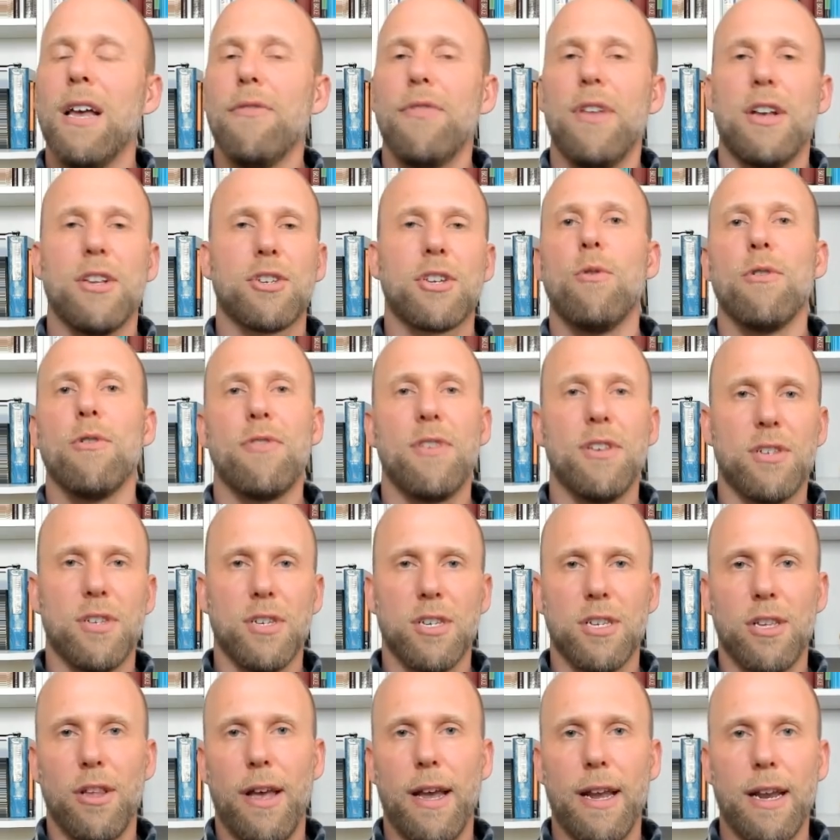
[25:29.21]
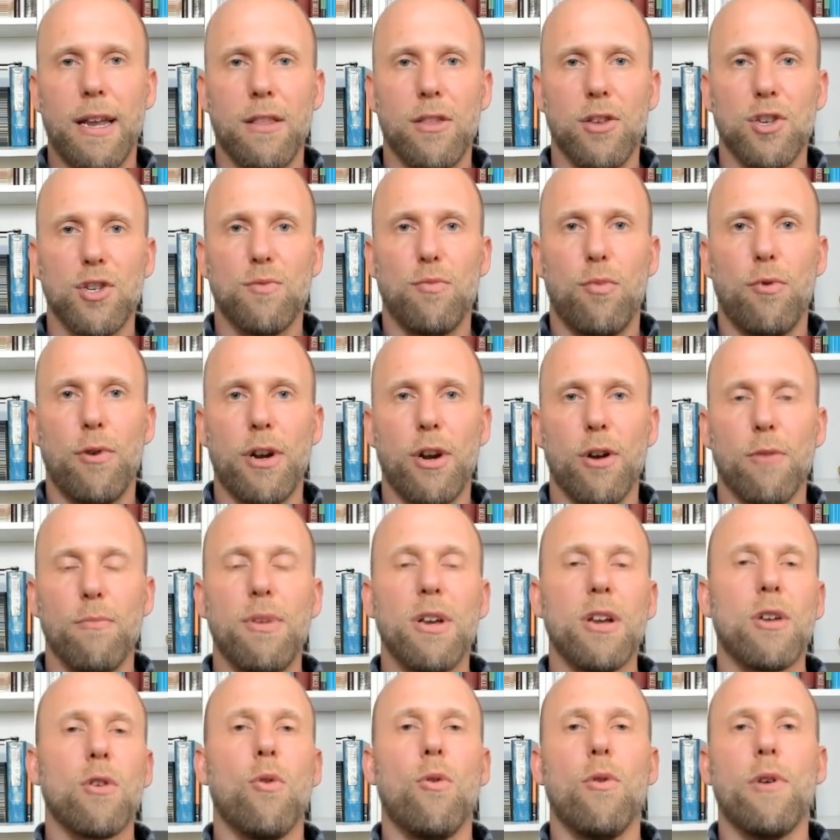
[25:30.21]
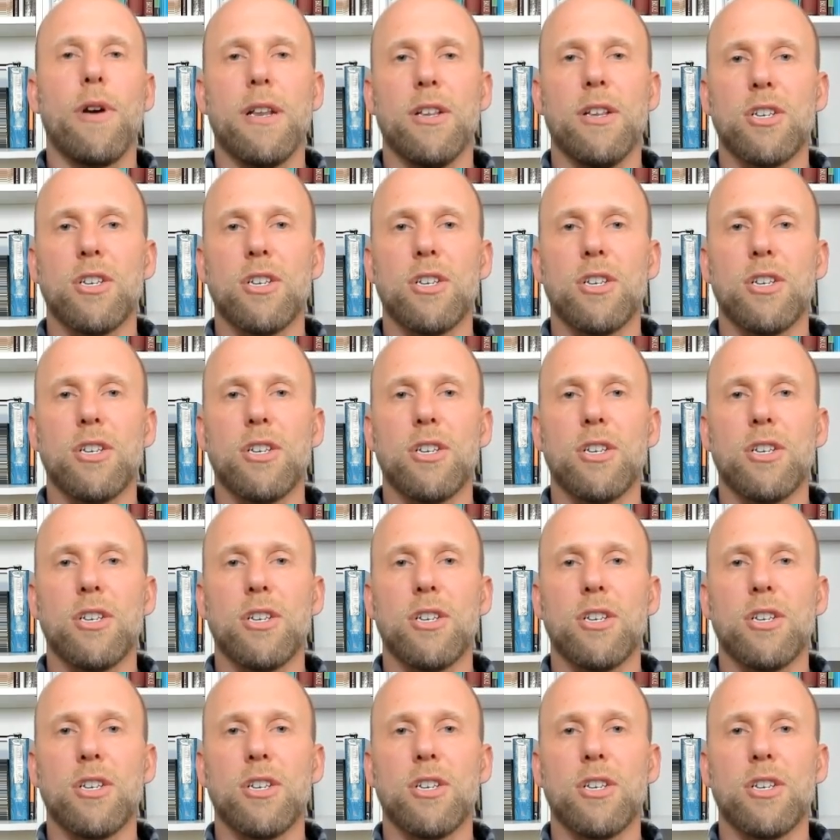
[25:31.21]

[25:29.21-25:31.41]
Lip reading: That's what this is like at this point. Your Bitcoin